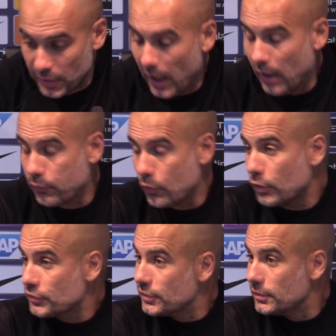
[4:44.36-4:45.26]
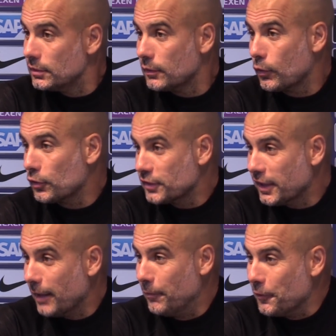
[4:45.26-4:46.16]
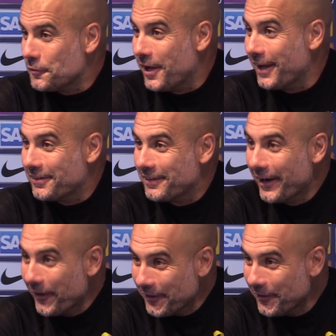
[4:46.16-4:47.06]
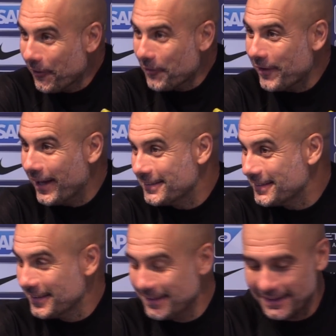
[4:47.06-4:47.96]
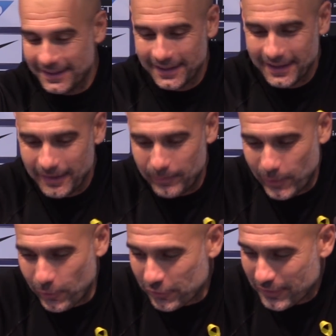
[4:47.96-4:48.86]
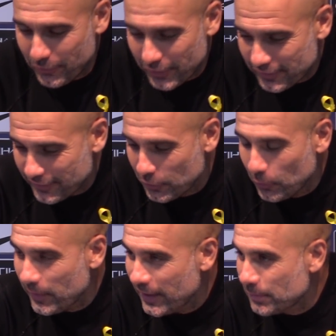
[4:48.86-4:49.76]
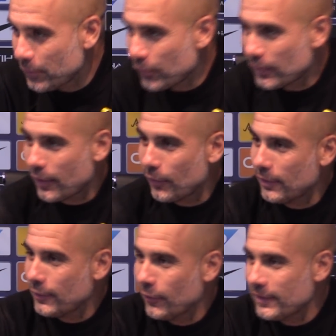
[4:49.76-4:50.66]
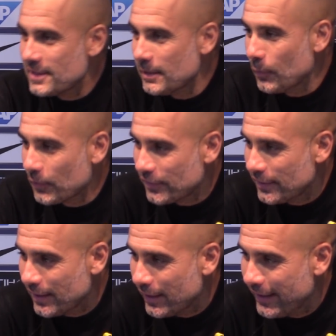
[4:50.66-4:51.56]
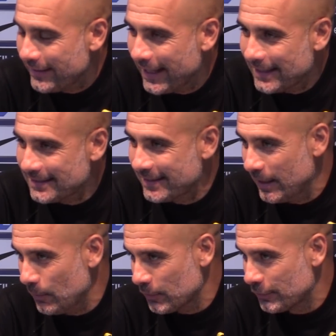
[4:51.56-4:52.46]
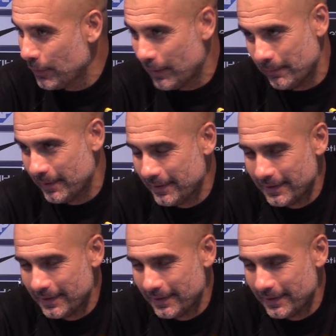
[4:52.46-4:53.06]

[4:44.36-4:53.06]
Yeah, of course. Of course, he helped not just Leroy and all of us. Because the first two minutes before the goal, the only team was in the Etihad Stadium was Fulham,